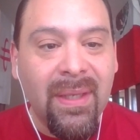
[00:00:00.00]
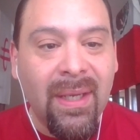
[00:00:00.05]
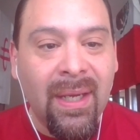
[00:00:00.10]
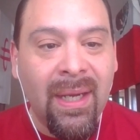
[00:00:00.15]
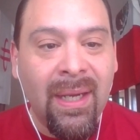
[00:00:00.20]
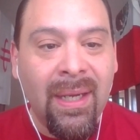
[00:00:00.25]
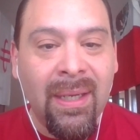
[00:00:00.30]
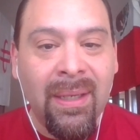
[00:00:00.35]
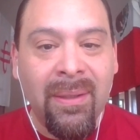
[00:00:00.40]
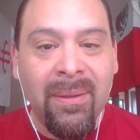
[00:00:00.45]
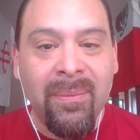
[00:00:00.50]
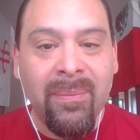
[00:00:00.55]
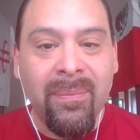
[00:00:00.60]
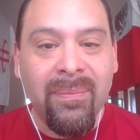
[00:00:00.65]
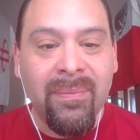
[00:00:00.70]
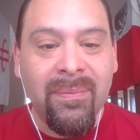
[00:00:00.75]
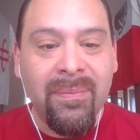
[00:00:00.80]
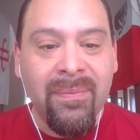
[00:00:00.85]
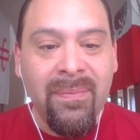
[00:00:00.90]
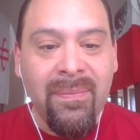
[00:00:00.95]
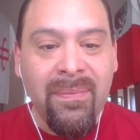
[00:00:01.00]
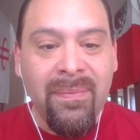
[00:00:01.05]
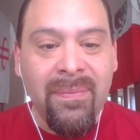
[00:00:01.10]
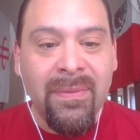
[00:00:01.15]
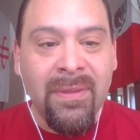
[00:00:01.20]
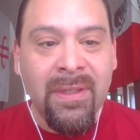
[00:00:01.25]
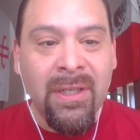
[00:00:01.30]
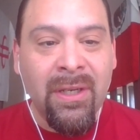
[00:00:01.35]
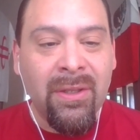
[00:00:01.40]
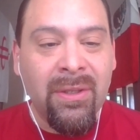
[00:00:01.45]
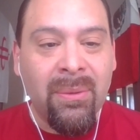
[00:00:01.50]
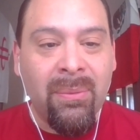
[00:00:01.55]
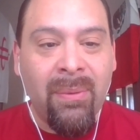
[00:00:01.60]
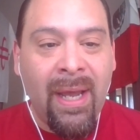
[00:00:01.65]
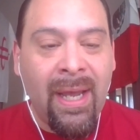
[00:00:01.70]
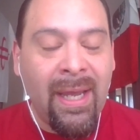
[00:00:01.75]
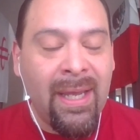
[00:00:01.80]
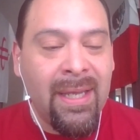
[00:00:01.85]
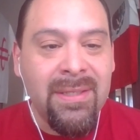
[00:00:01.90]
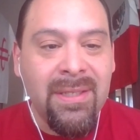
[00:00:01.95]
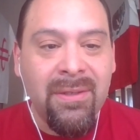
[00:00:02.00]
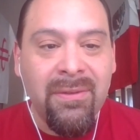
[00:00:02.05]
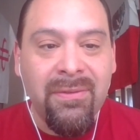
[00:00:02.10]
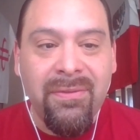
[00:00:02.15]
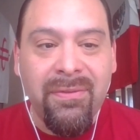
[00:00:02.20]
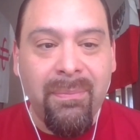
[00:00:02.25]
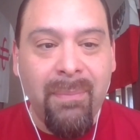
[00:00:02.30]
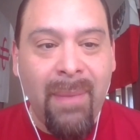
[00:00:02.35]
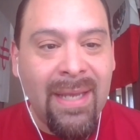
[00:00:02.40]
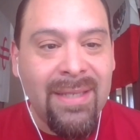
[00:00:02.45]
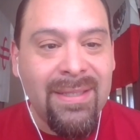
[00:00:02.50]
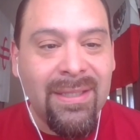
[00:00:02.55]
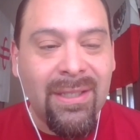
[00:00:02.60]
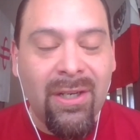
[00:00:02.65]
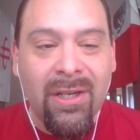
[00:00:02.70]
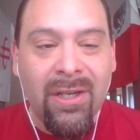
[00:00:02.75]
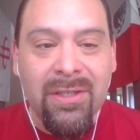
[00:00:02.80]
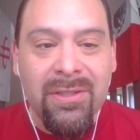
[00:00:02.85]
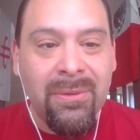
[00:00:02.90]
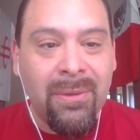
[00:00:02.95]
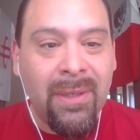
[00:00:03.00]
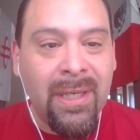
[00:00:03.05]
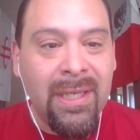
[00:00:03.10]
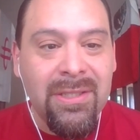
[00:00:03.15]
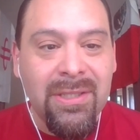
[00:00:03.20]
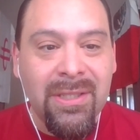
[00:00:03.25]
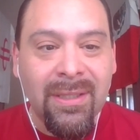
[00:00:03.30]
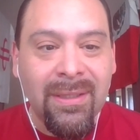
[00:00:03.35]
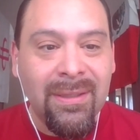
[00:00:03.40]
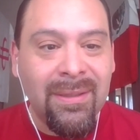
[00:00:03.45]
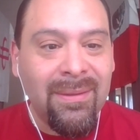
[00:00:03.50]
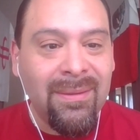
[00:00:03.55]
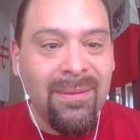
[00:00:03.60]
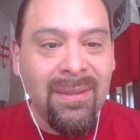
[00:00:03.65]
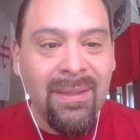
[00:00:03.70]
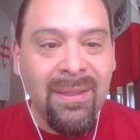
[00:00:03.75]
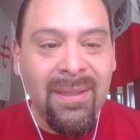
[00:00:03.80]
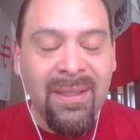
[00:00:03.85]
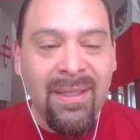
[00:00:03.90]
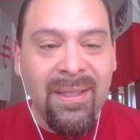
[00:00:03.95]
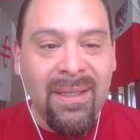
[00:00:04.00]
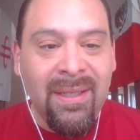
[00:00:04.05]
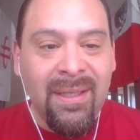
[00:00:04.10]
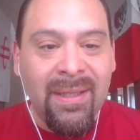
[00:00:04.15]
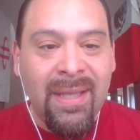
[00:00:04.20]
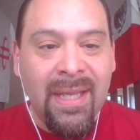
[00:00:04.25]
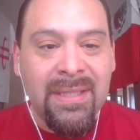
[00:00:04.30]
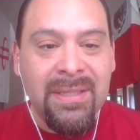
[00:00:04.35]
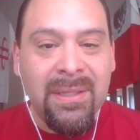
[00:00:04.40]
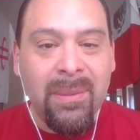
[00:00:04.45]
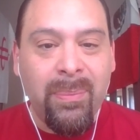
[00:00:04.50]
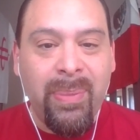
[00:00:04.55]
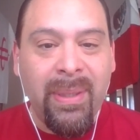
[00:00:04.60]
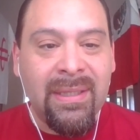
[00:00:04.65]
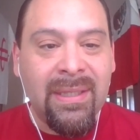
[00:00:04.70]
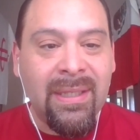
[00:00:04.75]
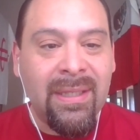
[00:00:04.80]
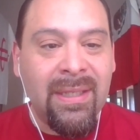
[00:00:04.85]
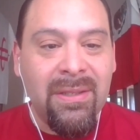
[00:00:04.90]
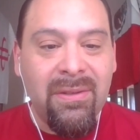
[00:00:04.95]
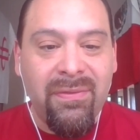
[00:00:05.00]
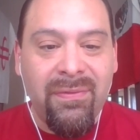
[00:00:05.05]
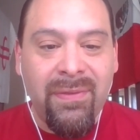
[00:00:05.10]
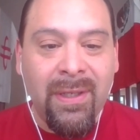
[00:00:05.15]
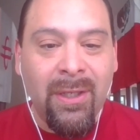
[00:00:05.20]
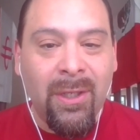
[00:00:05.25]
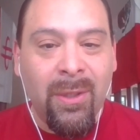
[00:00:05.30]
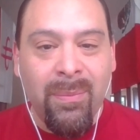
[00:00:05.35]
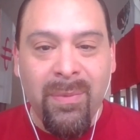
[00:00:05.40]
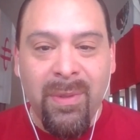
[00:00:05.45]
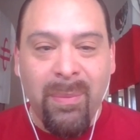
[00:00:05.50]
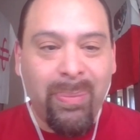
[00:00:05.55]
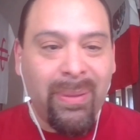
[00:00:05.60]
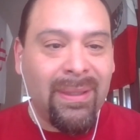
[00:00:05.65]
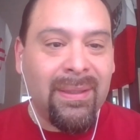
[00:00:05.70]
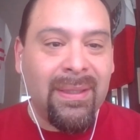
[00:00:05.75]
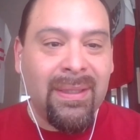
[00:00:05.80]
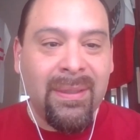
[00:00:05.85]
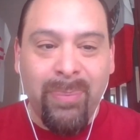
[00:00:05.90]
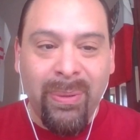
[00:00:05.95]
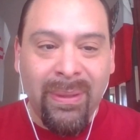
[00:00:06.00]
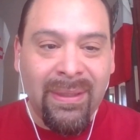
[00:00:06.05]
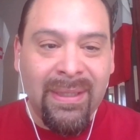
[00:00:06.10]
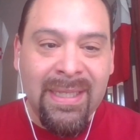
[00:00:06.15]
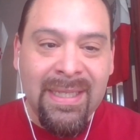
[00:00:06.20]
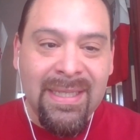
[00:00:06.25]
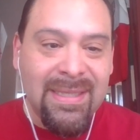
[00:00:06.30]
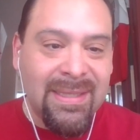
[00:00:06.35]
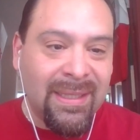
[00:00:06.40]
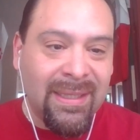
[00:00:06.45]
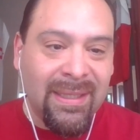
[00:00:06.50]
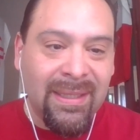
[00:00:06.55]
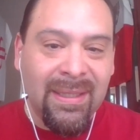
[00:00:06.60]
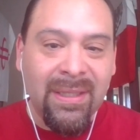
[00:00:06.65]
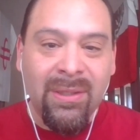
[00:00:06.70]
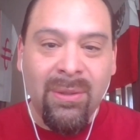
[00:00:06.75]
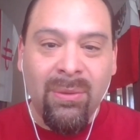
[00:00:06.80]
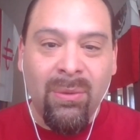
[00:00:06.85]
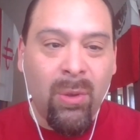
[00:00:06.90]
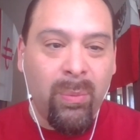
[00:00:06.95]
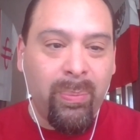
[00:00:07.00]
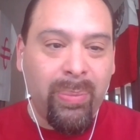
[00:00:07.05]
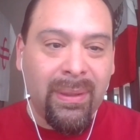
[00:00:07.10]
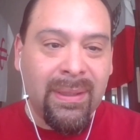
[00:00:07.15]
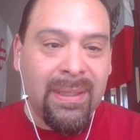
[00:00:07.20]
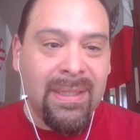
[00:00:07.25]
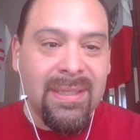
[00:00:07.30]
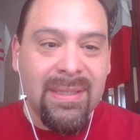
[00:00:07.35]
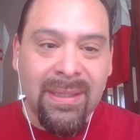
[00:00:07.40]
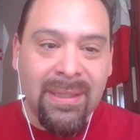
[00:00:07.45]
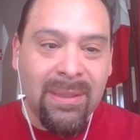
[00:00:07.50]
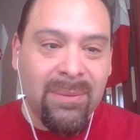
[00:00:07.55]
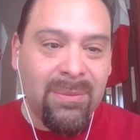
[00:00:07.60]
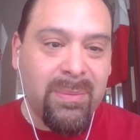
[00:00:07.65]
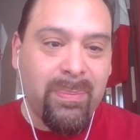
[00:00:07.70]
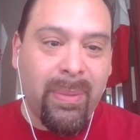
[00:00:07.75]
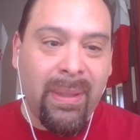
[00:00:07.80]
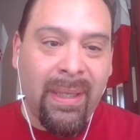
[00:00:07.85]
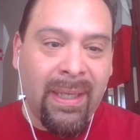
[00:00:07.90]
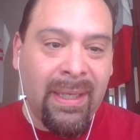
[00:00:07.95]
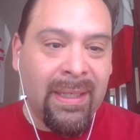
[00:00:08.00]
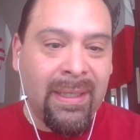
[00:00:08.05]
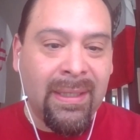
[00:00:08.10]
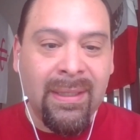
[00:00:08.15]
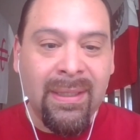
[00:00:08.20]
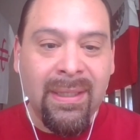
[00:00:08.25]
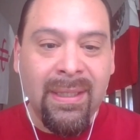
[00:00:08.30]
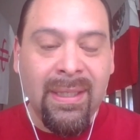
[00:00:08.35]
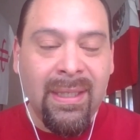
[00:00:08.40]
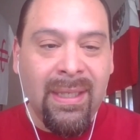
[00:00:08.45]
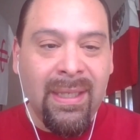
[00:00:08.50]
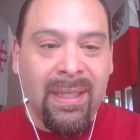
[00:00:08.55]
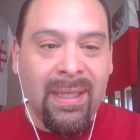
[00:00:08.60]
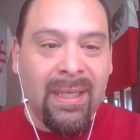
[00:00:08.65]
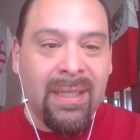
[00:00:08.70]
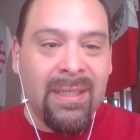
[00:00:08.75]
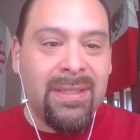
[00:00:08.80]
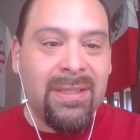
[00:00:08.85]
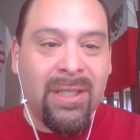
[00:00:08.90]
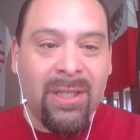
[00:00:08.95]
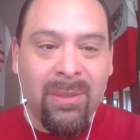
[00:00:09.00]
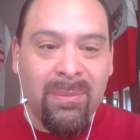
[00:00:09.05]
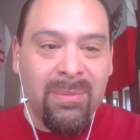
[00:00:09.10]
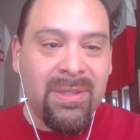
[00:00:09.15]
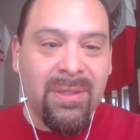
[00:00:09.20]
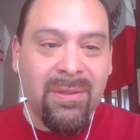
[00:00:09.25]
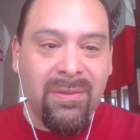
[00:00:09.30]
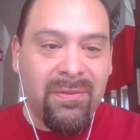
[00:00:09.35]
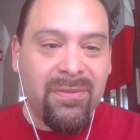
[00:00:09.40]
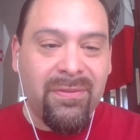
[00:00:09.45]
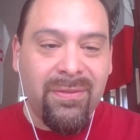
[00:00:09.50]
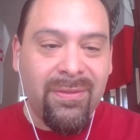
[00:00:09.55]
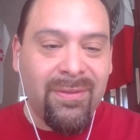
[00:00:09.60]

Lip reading: The rise of mass incarceration that's depicted in the film, policing and the role policing was playing in terms of